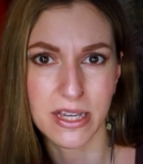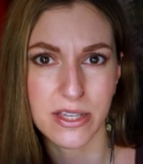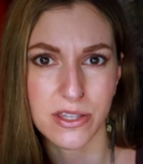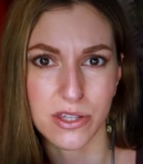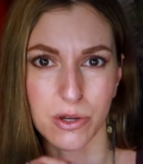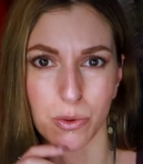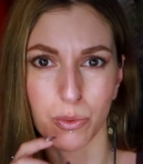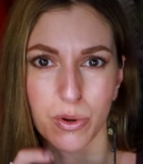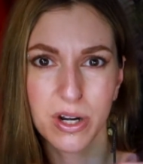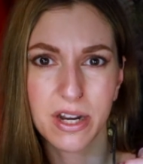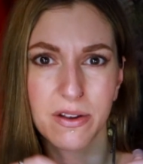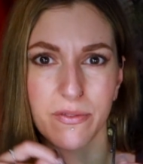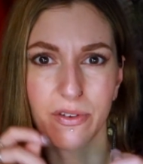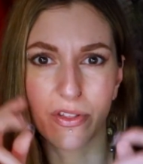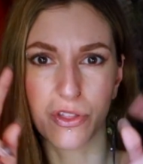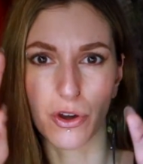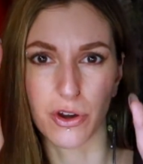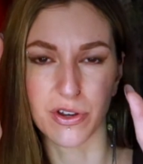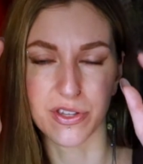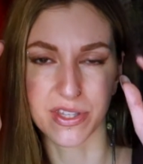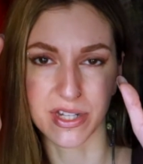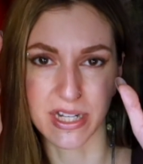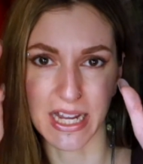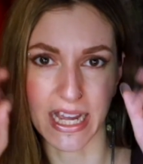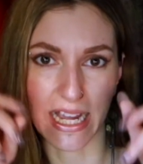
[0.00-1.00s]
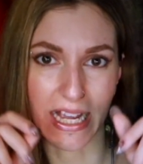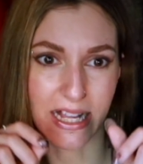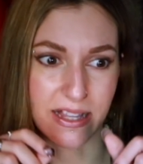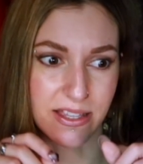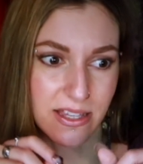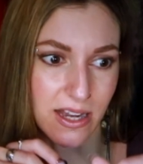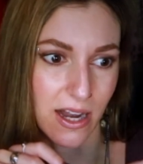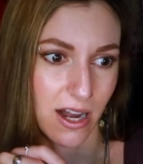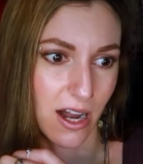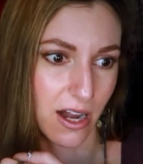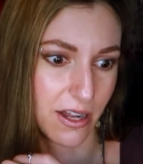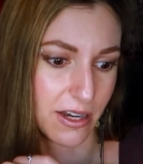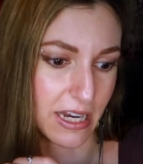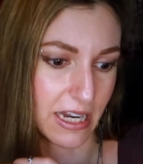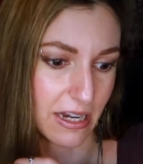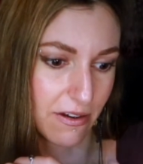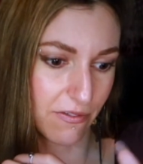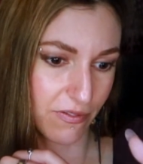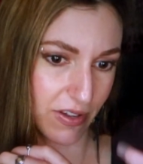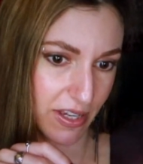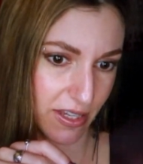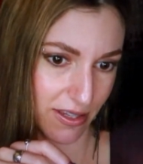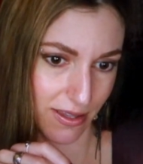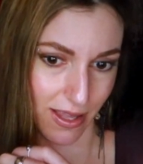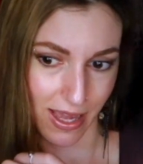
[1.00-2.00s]
So whatever those needs are, I need to
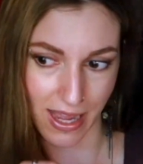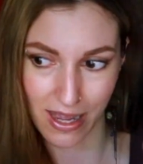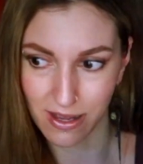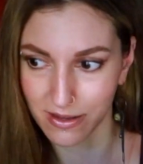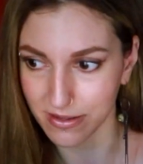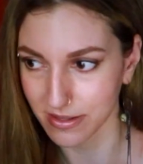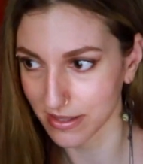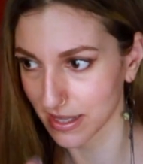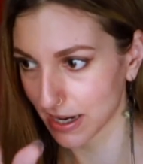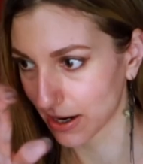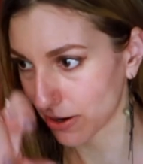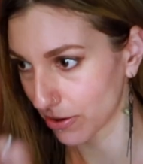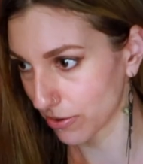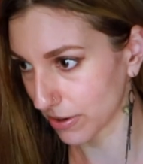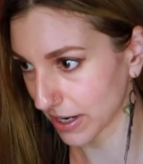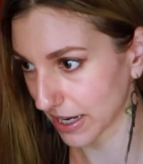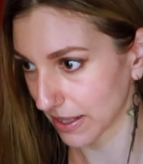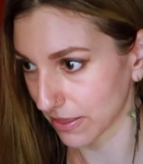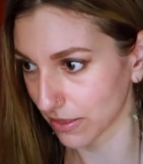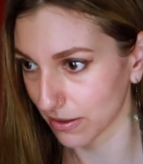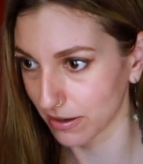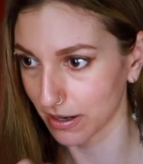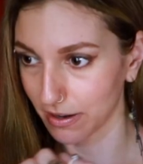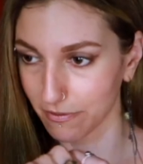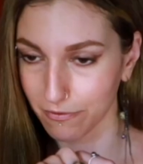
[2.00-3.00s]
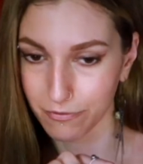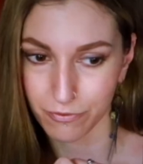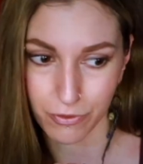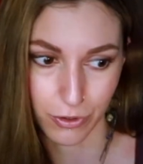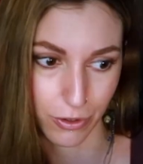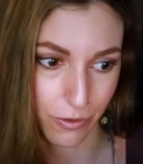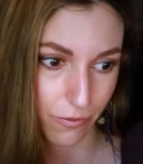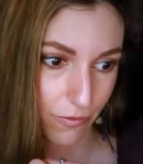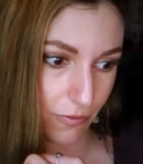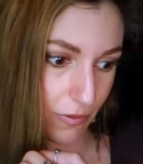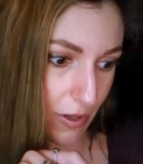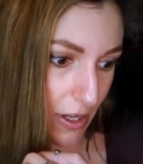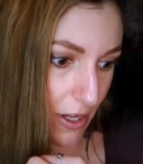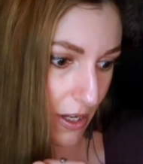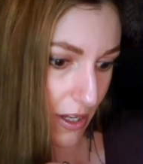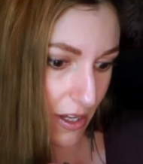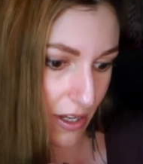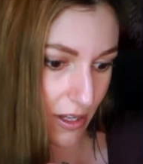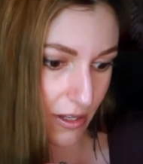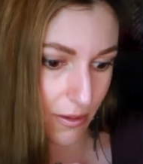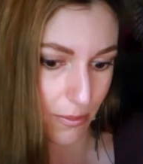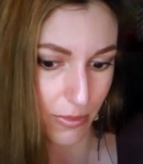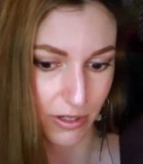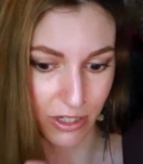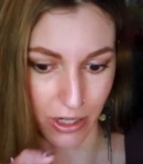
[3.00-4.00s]
fix the house there or get enough food,
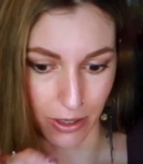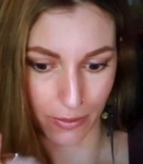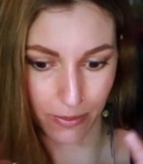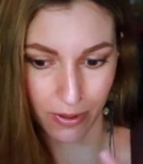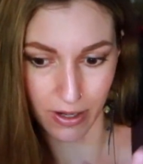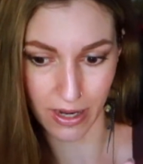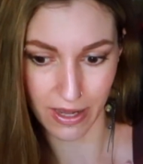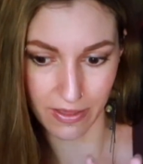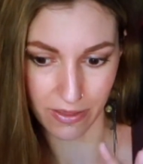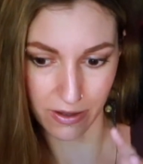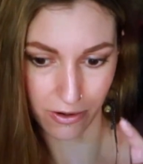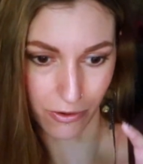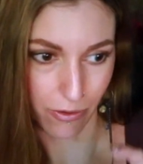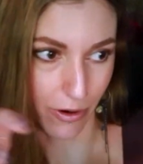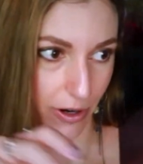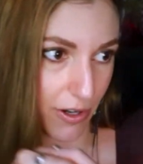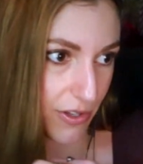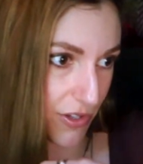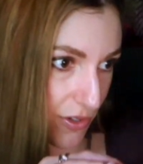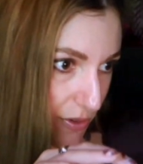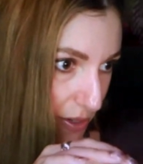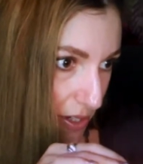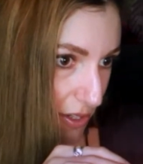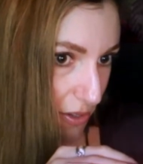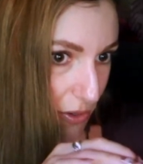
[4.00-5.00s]
but buy the groceries,